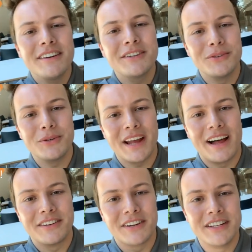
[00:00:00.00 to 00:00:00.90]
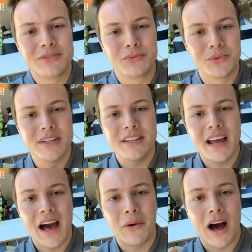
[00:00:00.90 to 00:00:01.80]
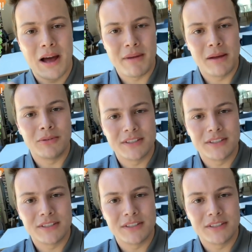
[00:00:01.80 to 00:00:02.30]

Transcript: Google Calendar is really how I'm able